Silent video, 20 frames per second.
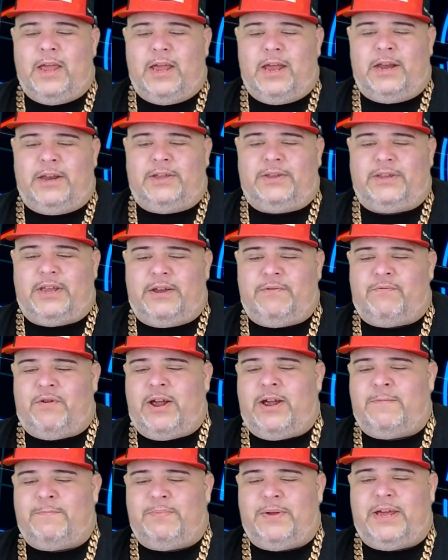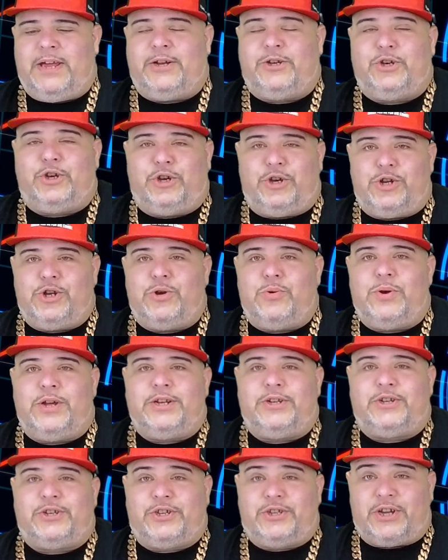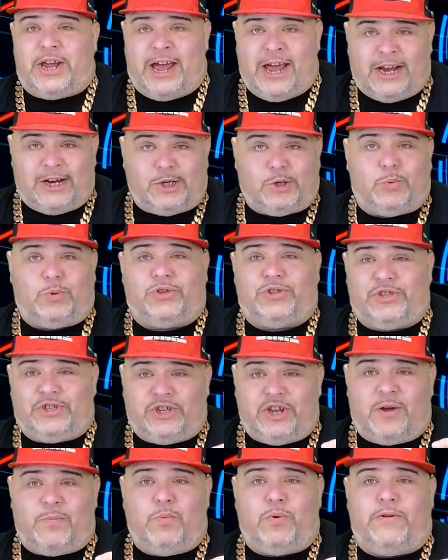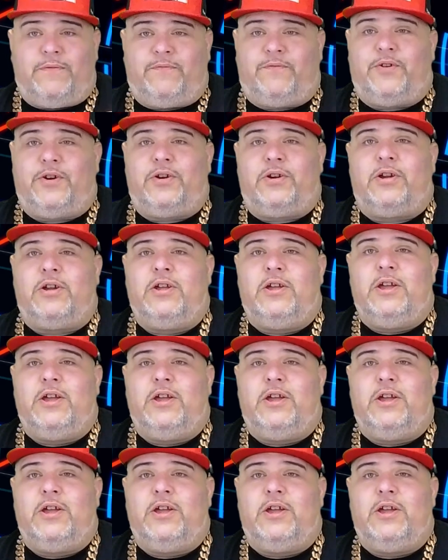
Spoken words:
It is a Rampage 2-inch actual subwoofer,